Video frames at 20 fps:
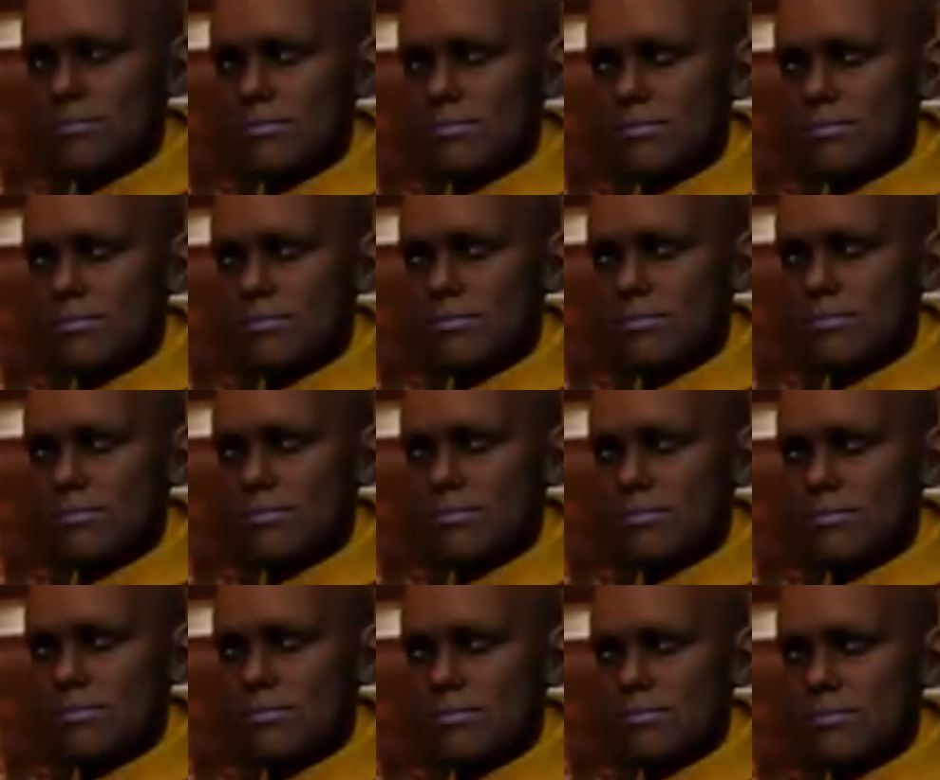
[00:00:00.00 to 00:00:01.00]

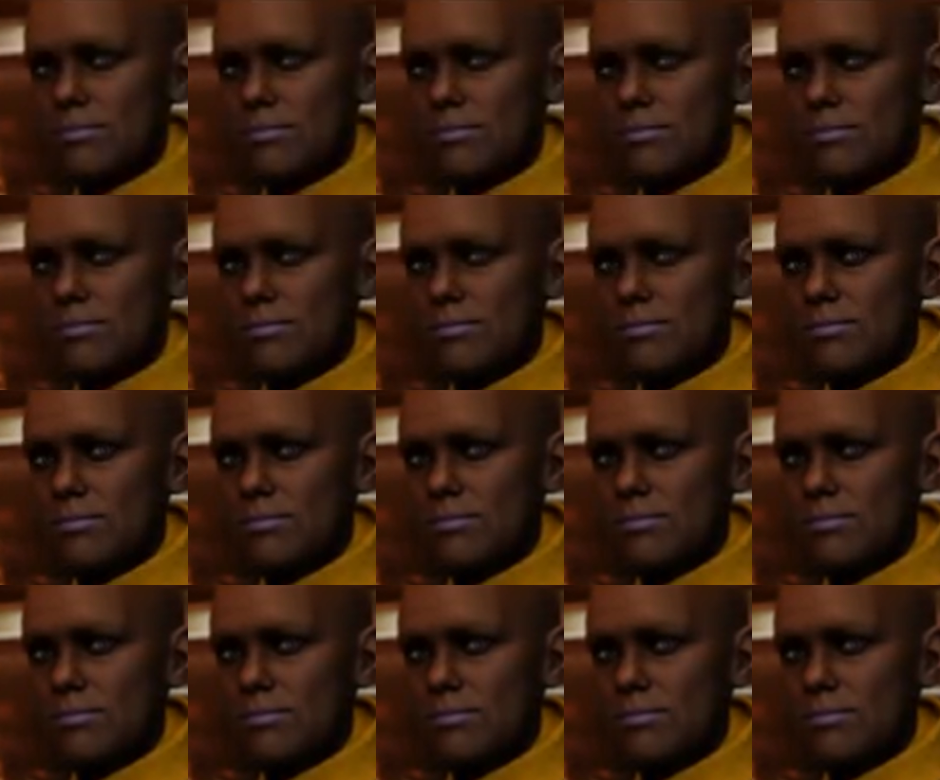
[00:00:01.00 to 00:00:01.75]
[no speech]